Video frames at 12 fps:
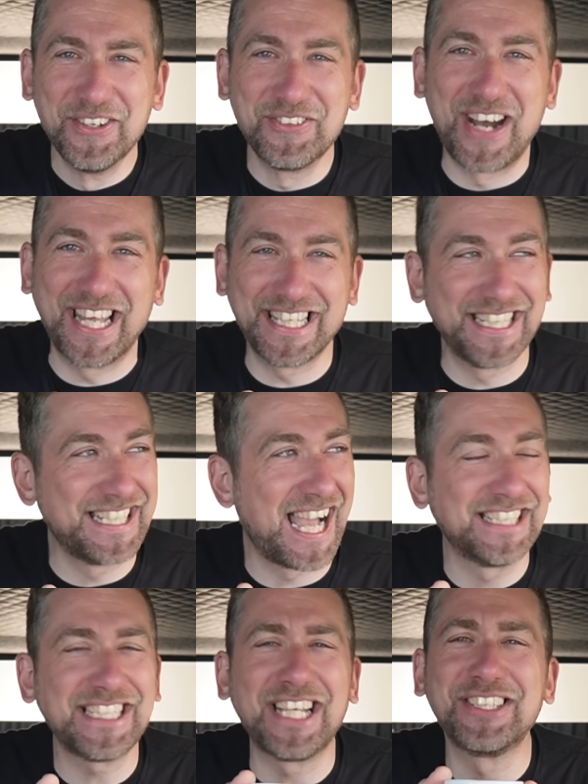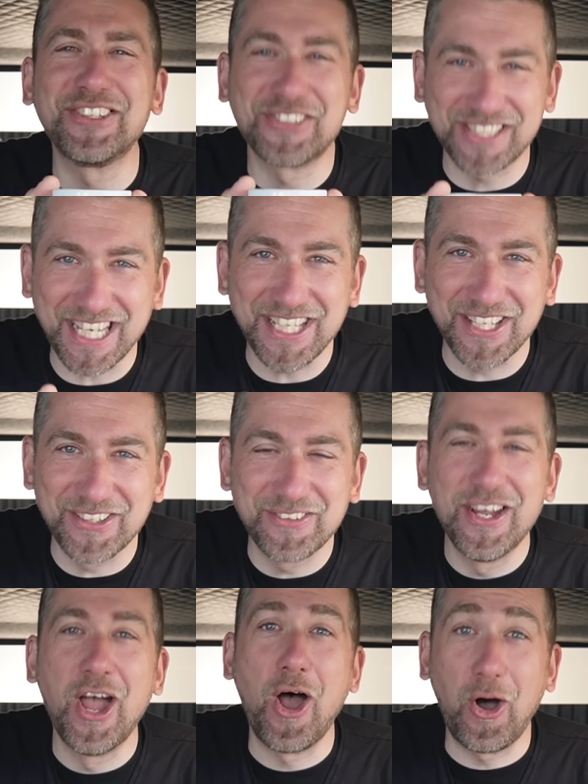Right then, guys, I shall see you
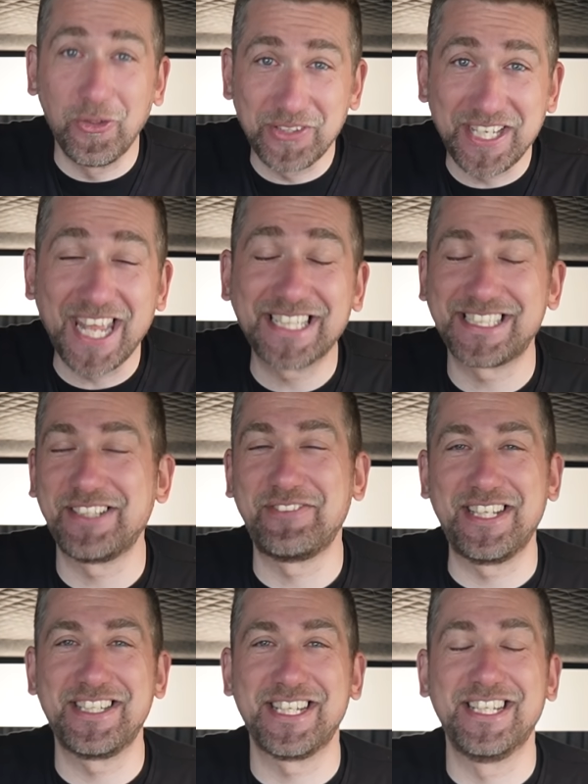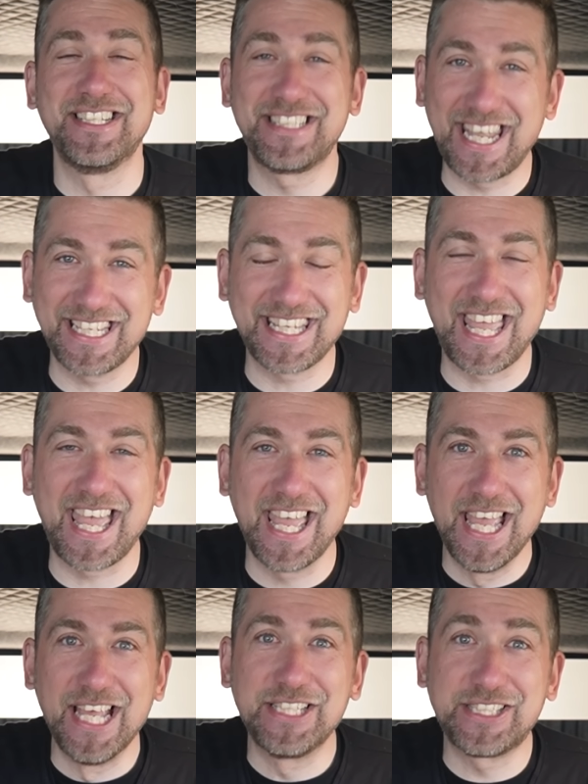on the next adventure. Take care.
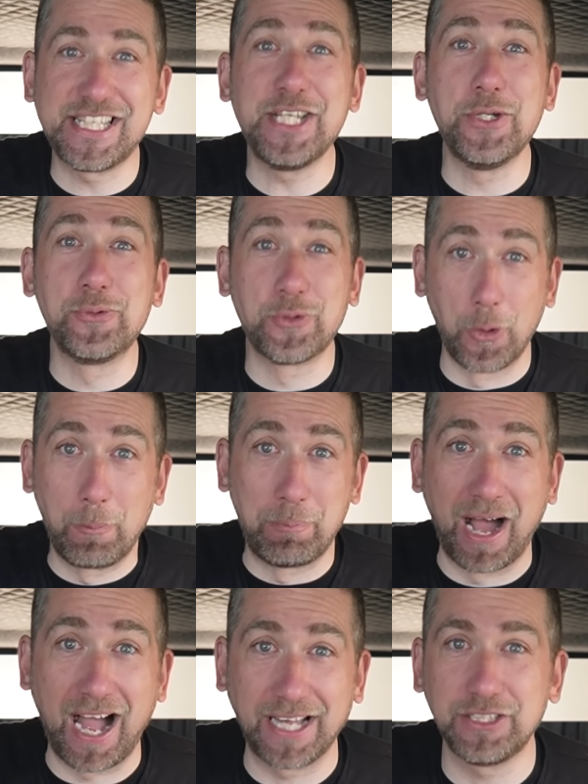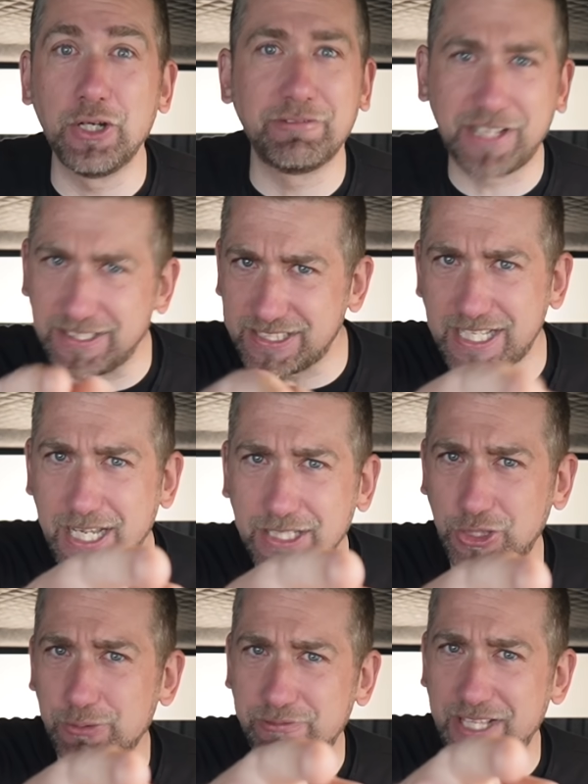See you. Goodbye. Don't forget to stay in
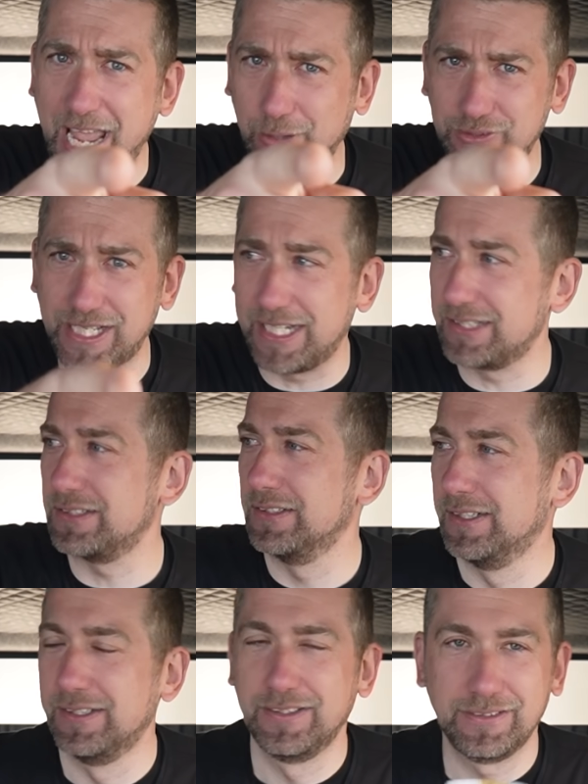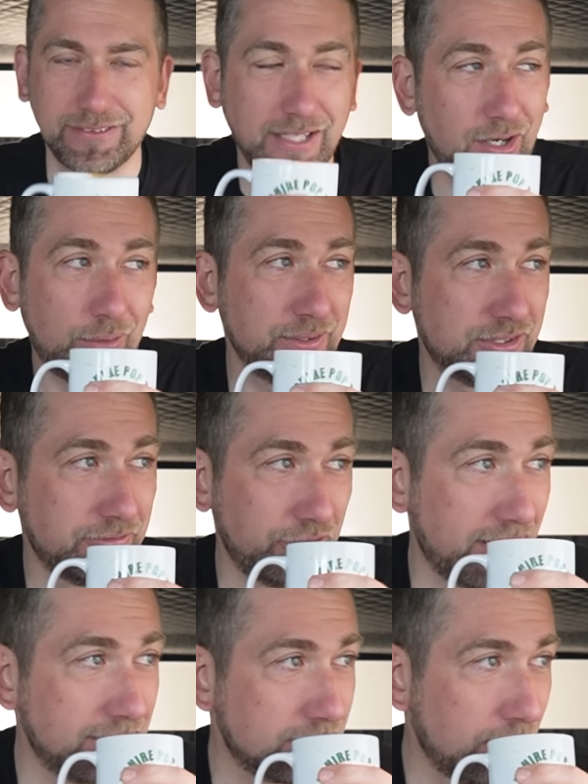tune for the outtakes because they're always the
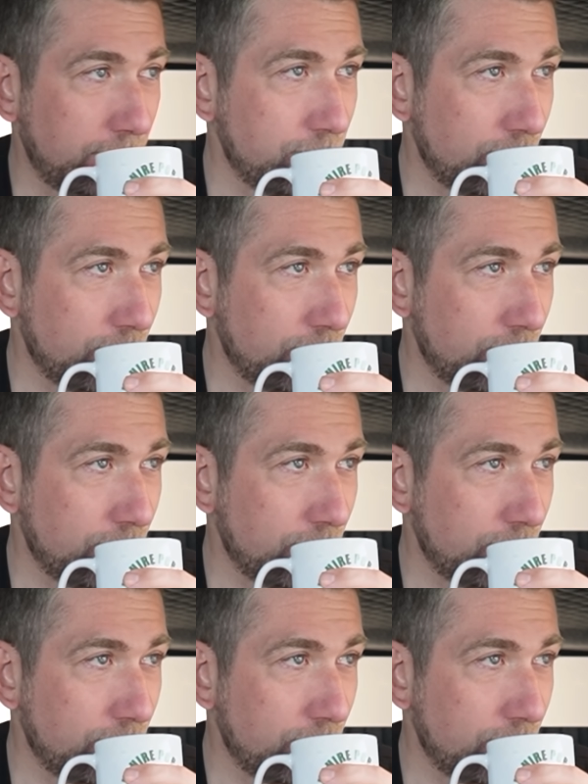funniest.